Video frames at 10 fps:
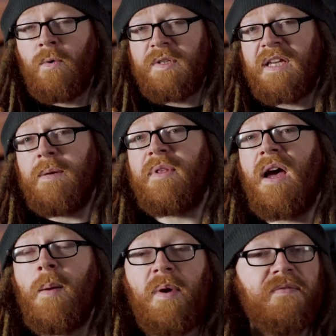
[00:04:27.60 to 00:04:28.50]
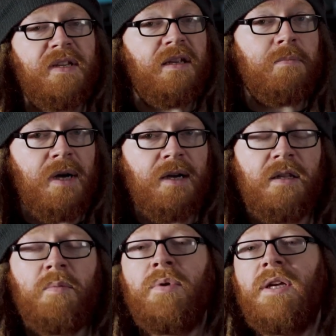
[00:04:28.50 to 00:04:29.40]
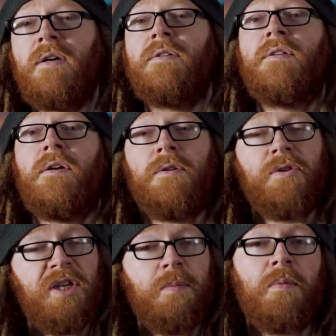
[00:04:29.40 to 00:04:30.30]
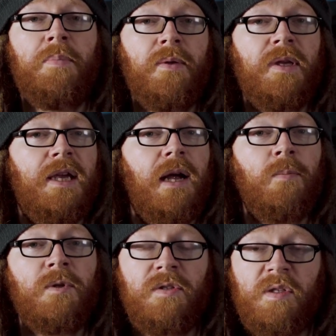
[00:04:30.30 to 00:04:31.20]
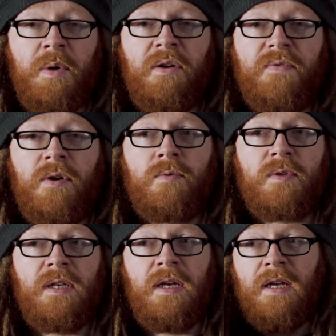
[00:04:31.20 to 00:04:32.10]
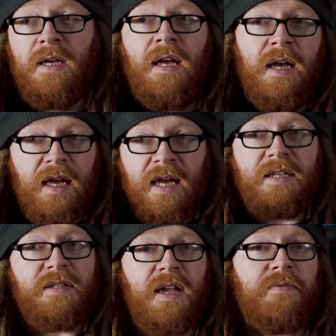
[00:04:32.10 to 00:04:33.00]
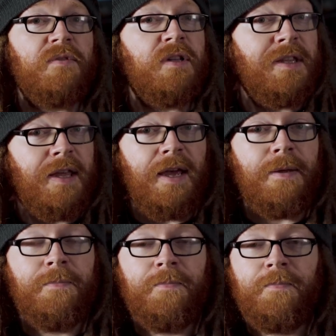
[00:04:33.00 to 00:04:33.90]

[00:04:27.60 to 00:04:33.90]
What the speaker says: Always keep that MFD in mind, because on cheaper built-in cameras and smartphones, it's definitely there.